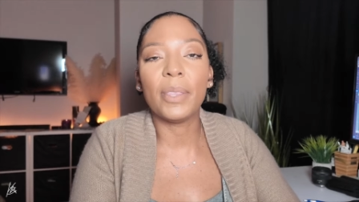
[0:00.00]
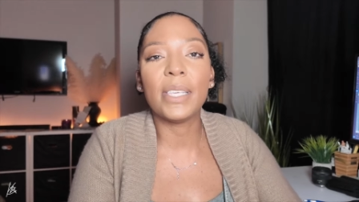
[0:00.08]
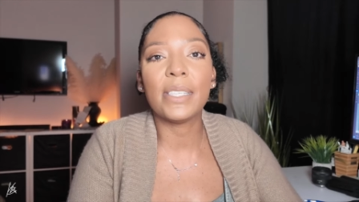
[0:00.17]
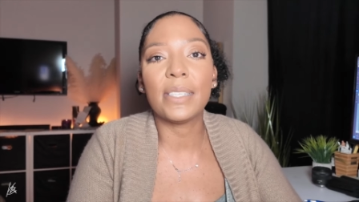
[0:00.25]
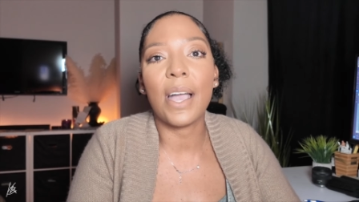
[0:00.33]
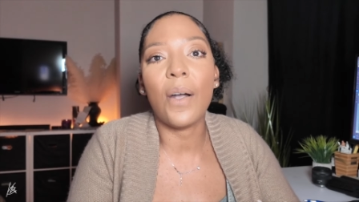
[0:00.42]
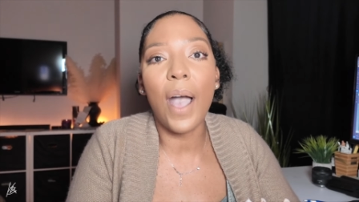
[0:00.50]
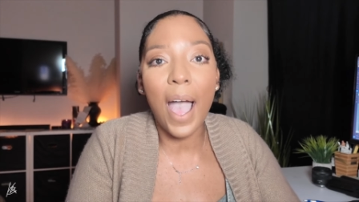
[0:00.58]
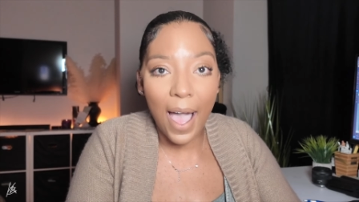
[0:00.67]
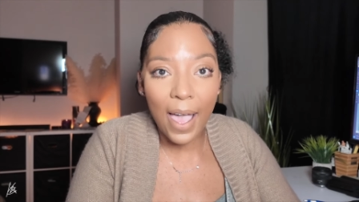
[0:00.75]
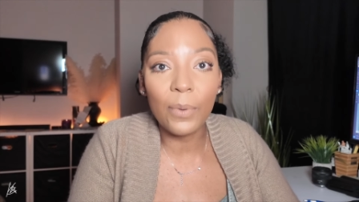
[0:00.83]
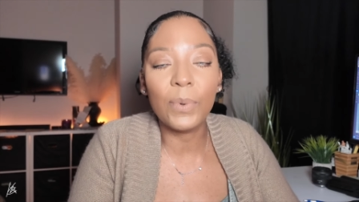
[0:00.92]
But this is how
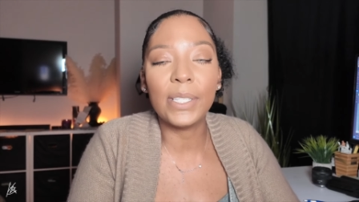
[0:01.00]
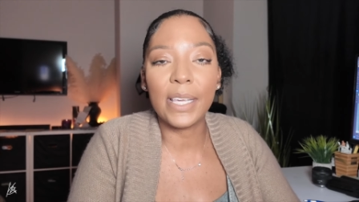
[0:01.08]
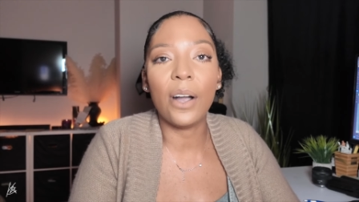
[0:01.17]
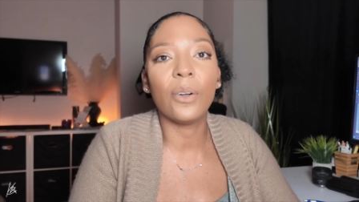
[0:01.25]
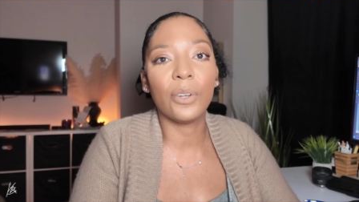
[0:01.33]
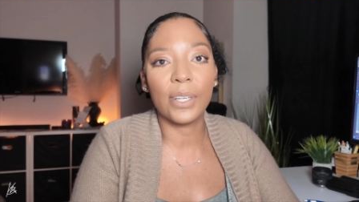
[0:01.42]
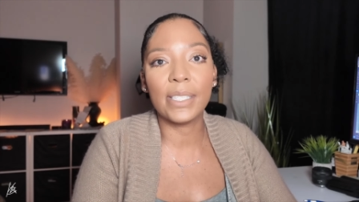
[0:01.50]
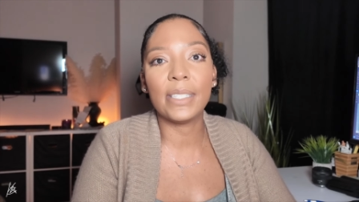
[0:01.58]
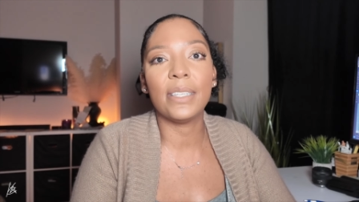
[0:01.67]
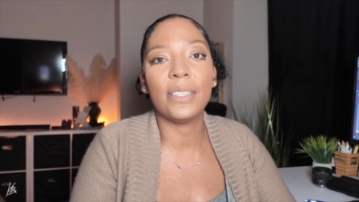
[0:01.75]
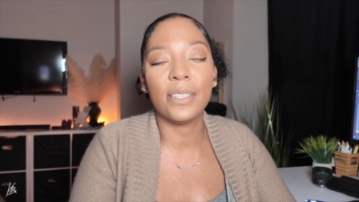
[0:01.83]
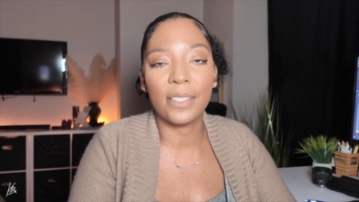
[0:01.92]
I would tell
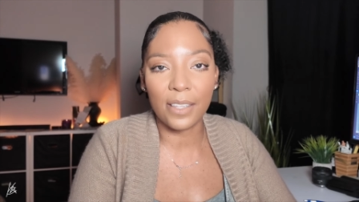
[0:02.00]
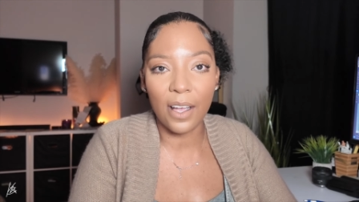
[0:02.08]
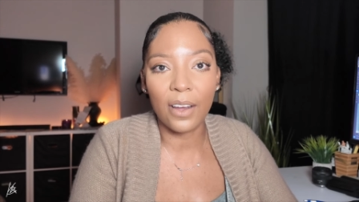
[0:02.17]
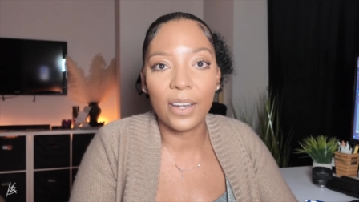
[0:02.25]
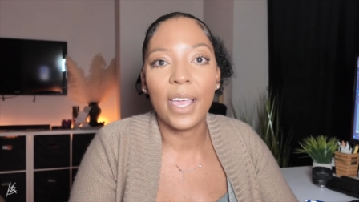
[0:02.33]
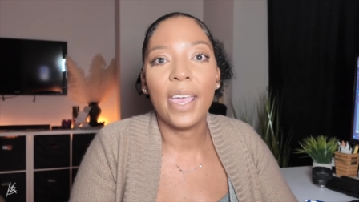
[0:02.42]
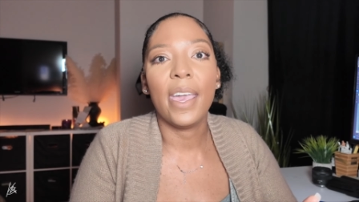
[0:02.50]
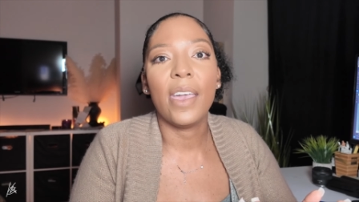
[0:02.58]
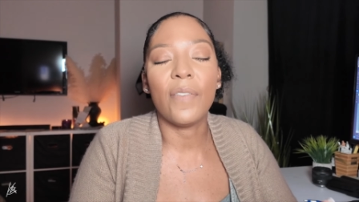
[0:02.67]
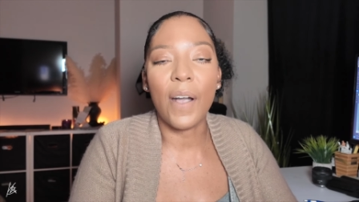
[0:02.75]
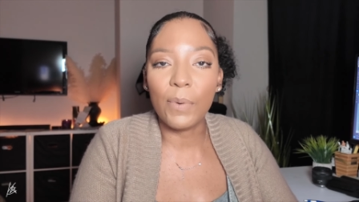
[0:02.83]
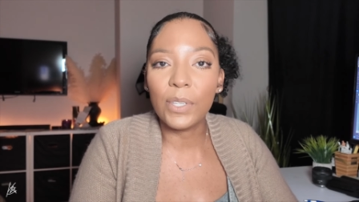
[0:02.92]
Kristyn to start
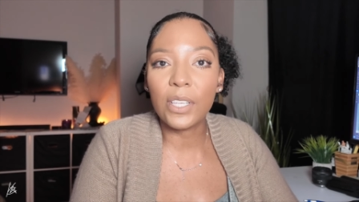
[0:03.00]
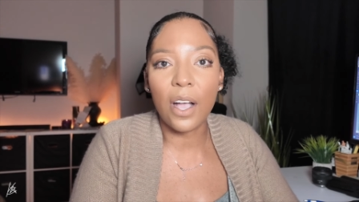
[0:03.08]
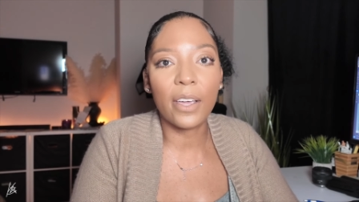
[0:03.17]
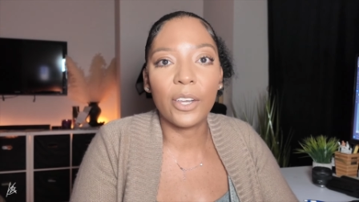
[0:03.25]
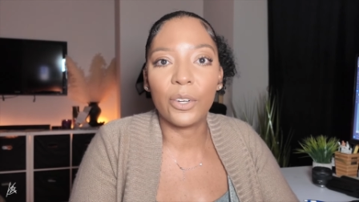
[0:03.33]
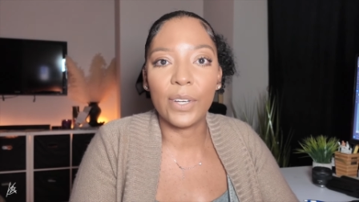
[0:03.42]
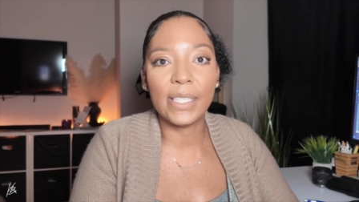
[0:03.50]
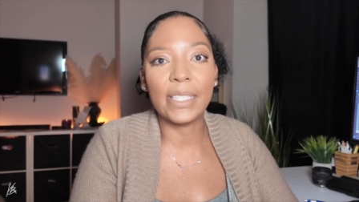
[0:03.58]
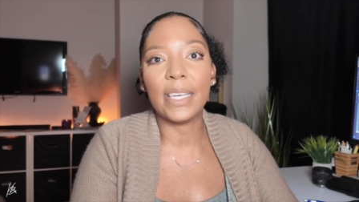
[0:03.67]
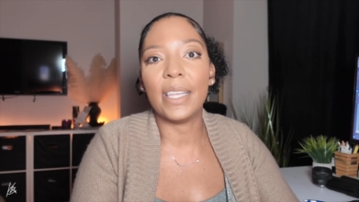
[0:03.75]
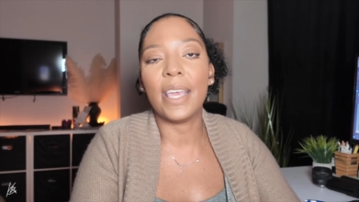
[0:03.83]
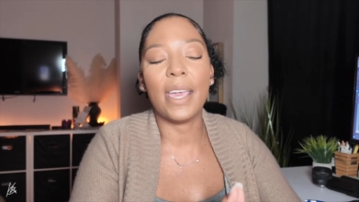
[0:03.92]
if I was talking to
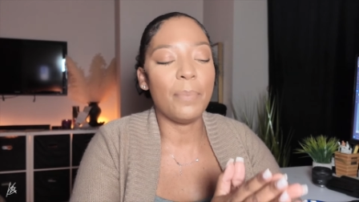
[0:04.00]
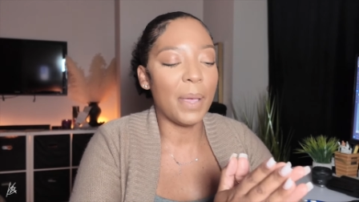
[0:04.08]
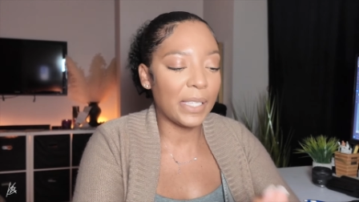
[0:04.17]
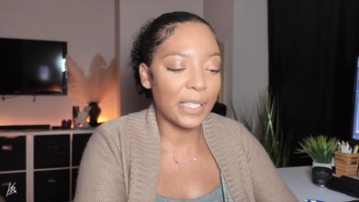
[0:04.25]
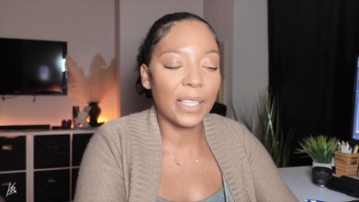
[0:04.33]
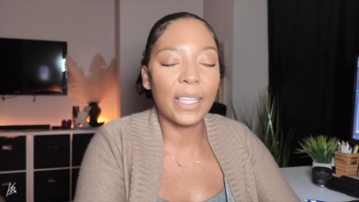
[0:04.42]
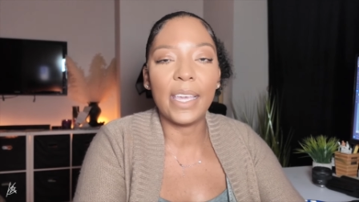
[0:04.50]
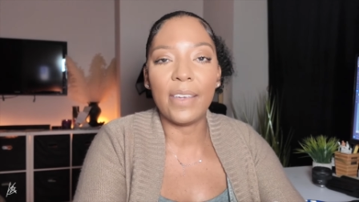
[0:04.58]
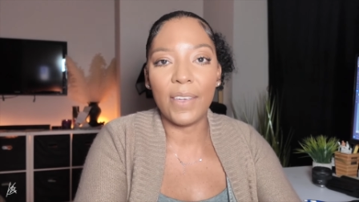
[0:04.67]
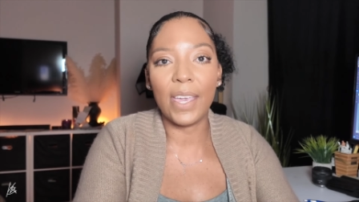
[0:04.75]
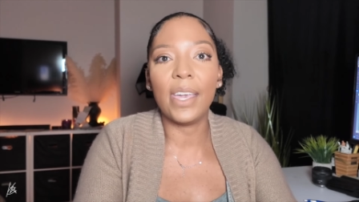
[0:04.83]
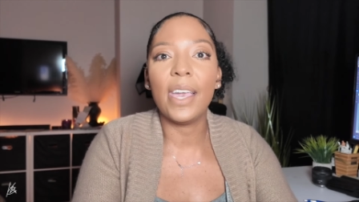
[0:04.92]
Kristyn and basically
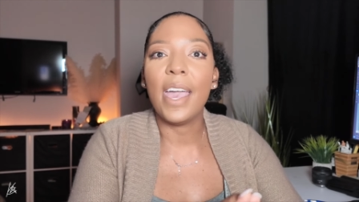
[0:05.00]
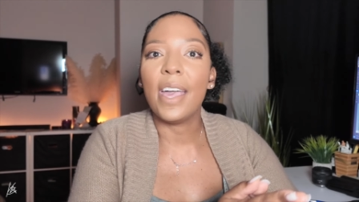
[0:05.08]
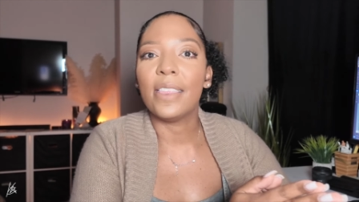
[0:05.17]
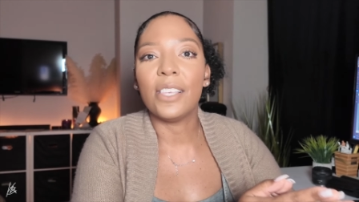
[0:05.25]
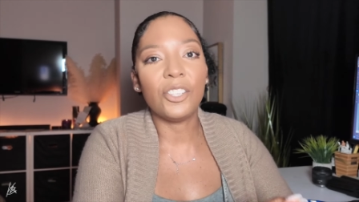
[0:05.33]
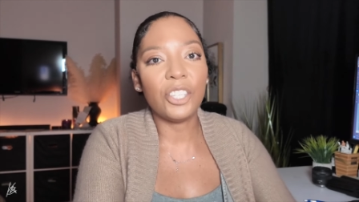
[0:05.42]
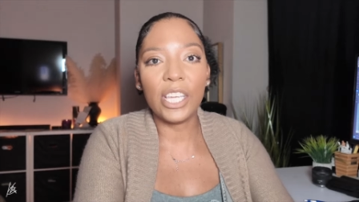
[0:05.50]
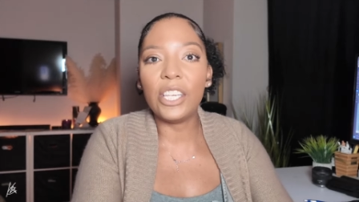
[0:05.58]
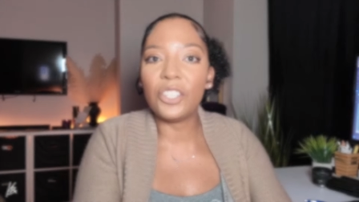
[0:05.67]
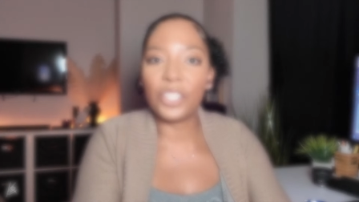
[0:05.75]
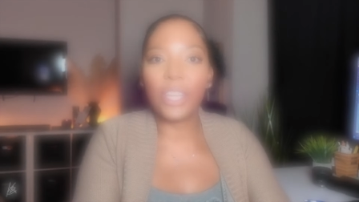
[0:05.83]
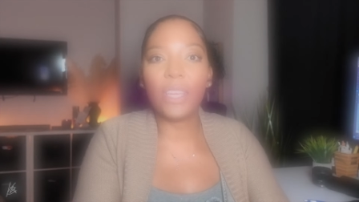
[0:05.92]
giving the
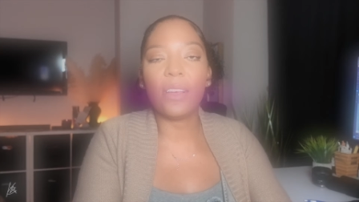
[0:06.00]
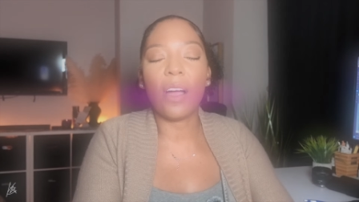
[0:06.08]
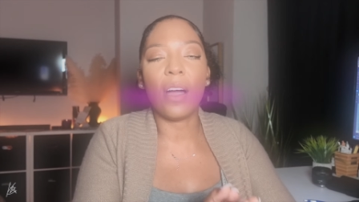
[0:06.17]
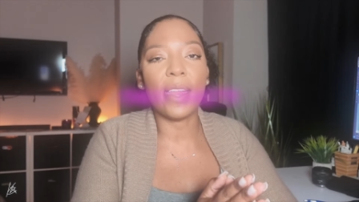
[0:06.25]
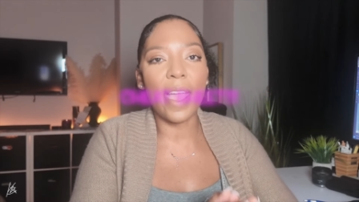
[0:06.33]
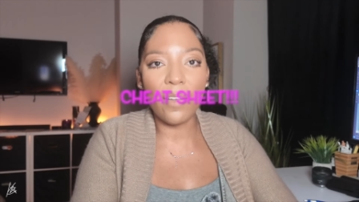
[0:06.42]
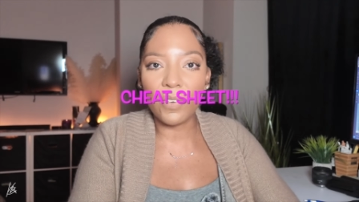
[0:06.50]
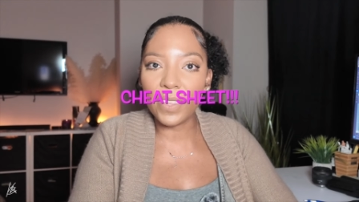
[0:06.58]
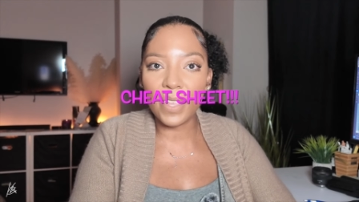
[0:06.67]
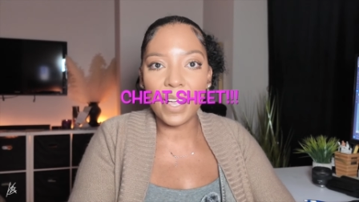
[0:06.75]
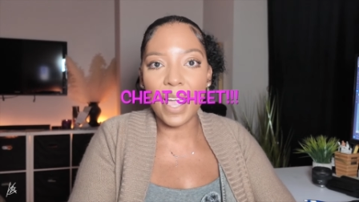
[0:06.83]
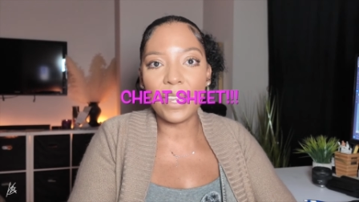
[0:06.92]
cheat sheet on
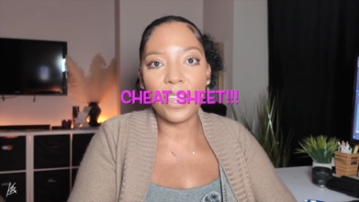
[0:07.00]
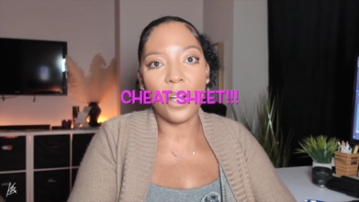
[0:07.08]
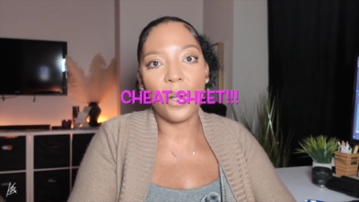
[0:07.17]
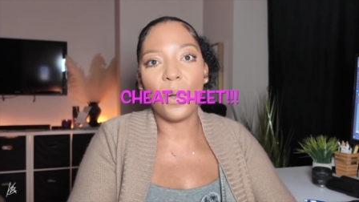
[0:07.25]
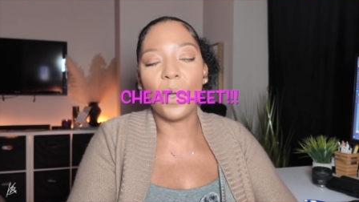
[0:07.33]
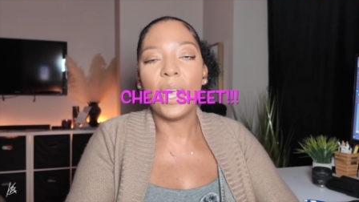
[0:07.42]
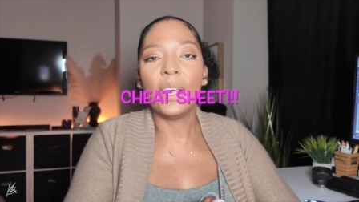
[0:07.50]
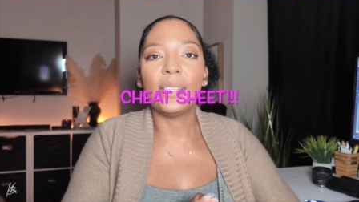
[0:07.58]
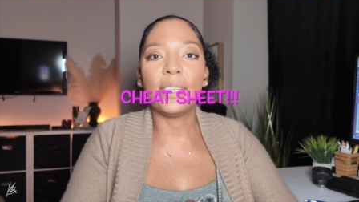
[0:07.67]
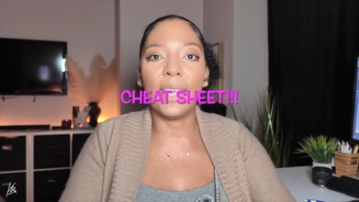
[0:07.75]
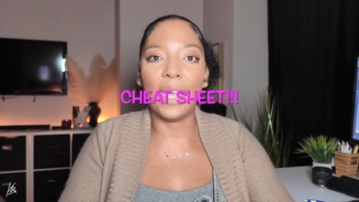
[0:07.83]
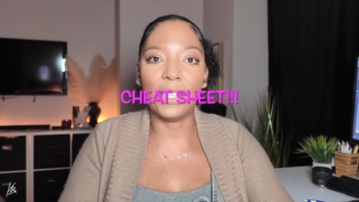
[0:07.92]
everything I know
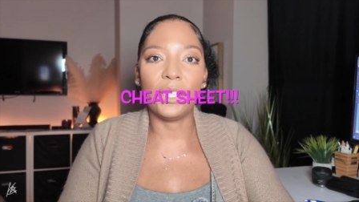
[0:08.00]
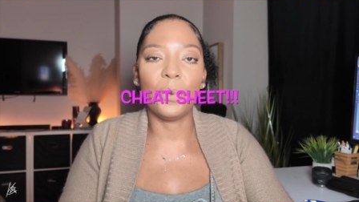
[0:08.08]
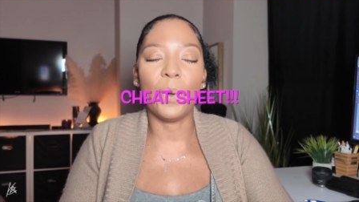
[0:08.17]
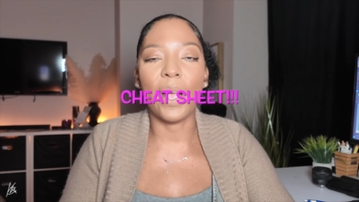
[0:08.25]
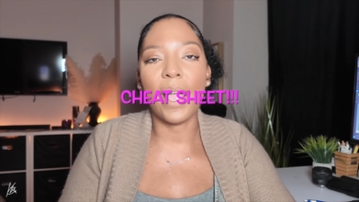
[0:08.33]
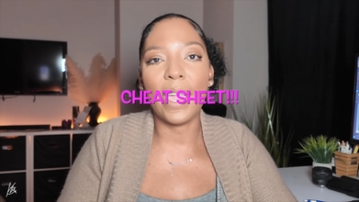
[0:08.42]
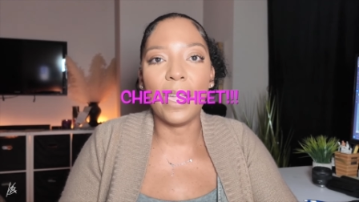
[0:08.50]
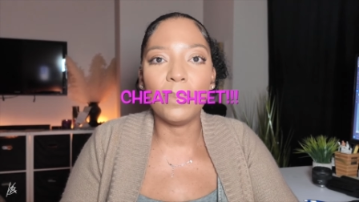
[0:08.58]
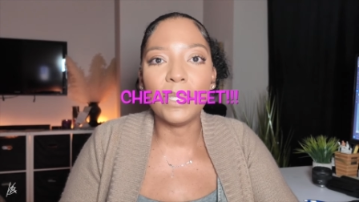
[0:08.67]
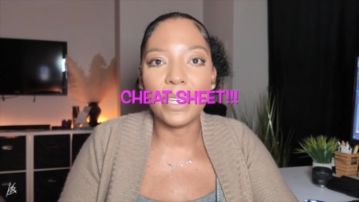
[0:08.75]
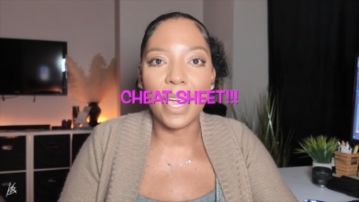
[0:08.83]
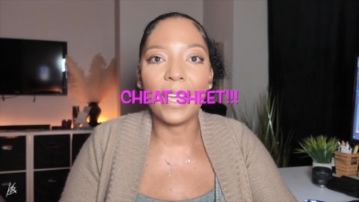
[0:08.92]
to get to where I am
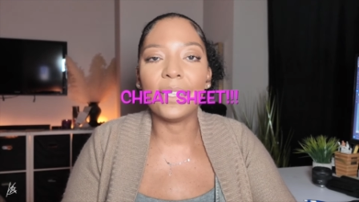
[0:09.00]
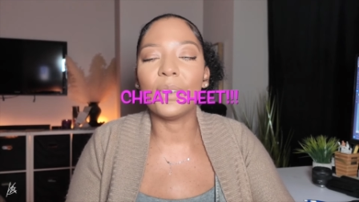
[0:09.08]
today.